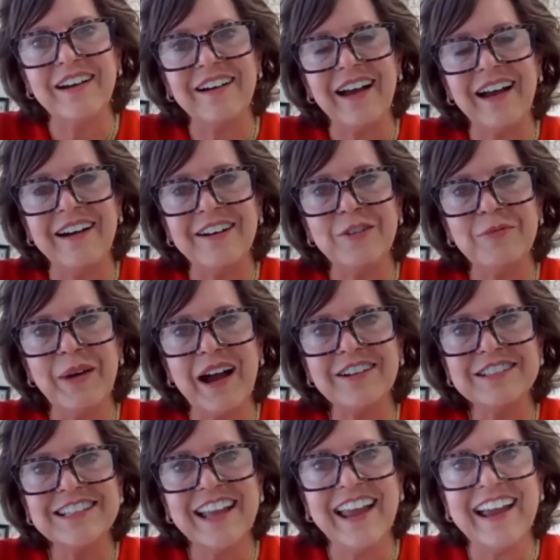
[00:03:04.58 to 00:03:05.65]
are out and
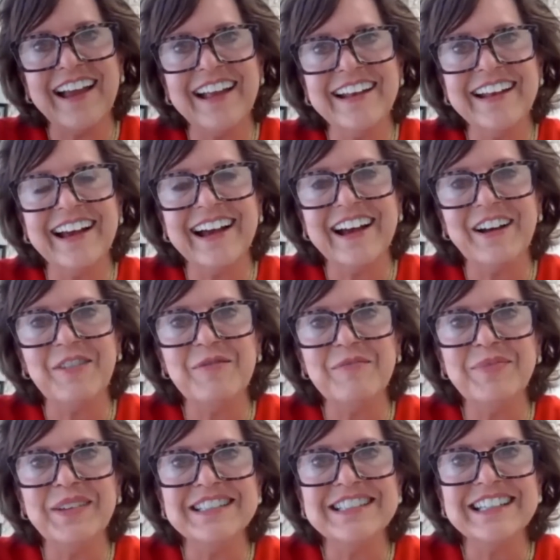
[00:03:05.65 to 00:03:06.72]
about and
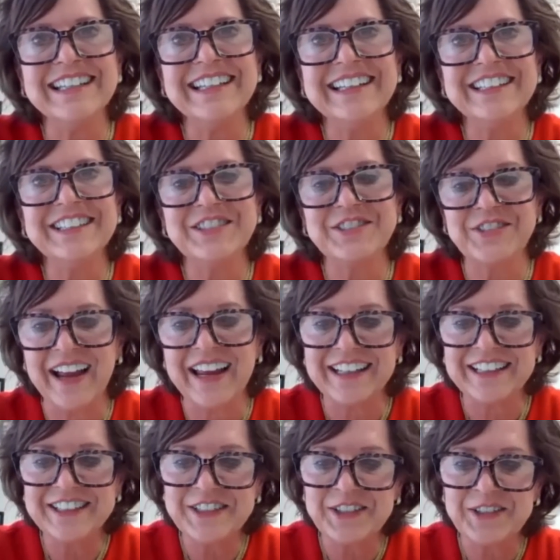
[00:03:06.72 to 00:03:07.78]
busy
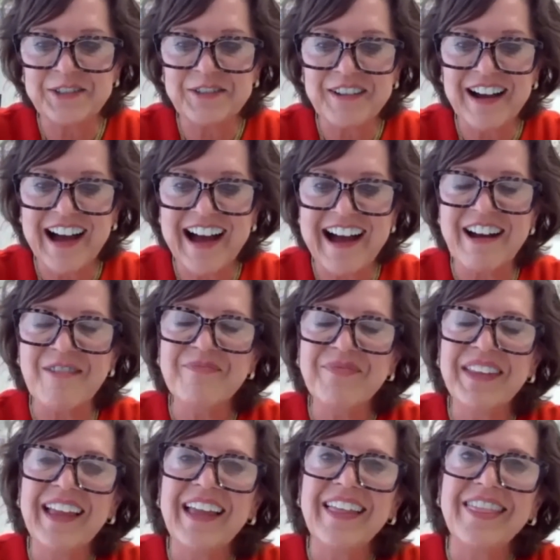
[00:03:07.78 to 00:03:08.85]
trying to
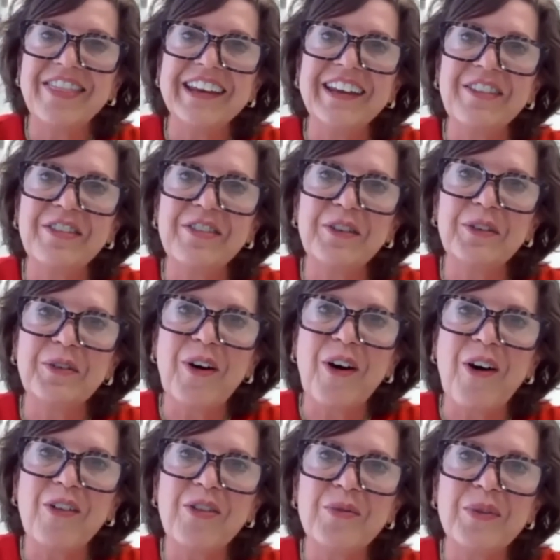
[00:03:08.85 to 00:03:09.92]
think through
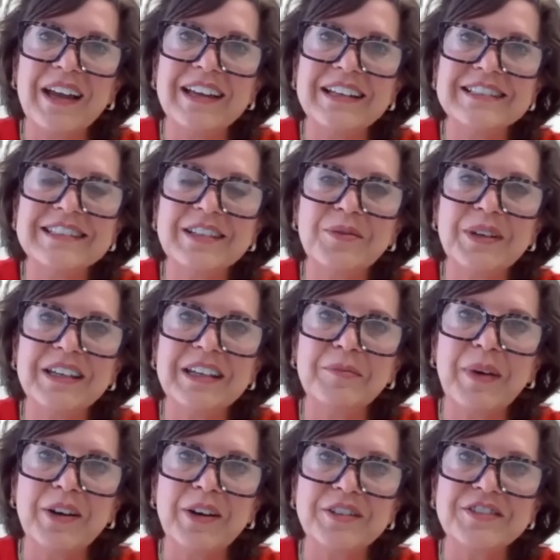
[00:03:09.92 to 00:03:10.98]
all the ways that we
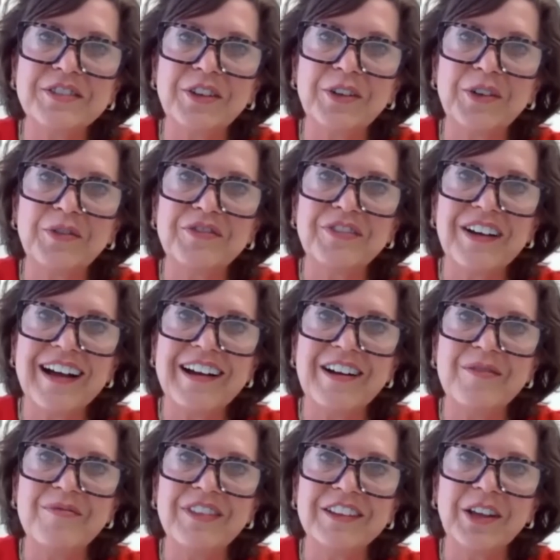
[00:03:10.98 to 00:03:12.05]
could better serve
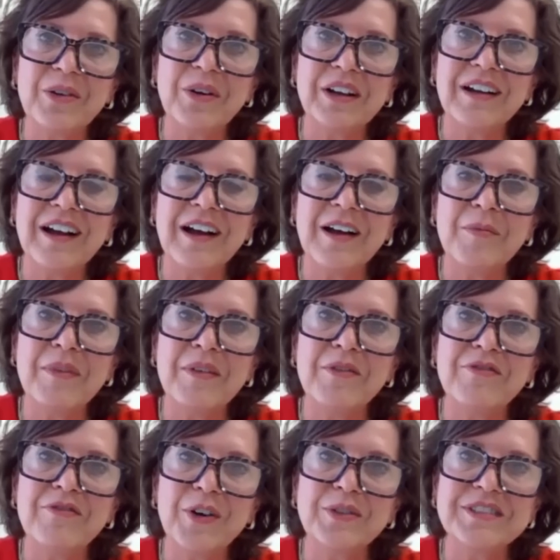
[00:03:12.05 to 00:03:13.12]
the low-income
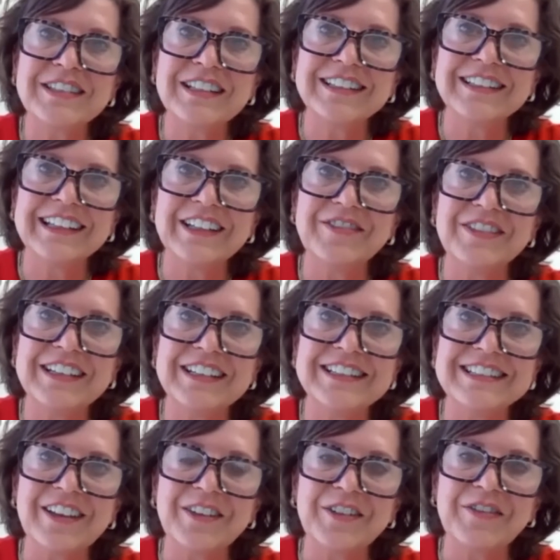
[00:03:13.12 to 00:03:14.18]
folks that live in
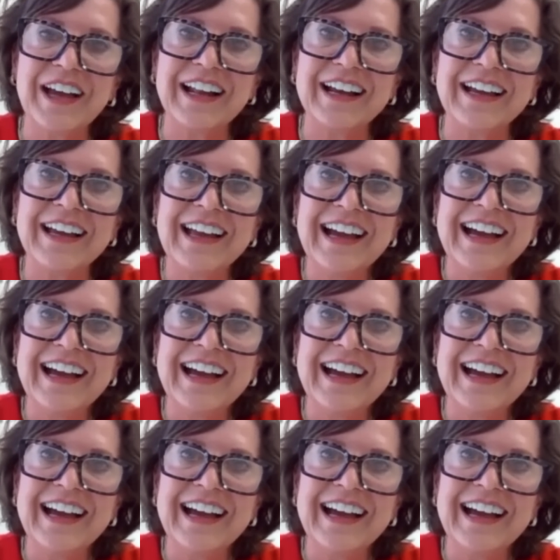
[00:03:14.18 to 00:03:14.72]
Southern Nevada.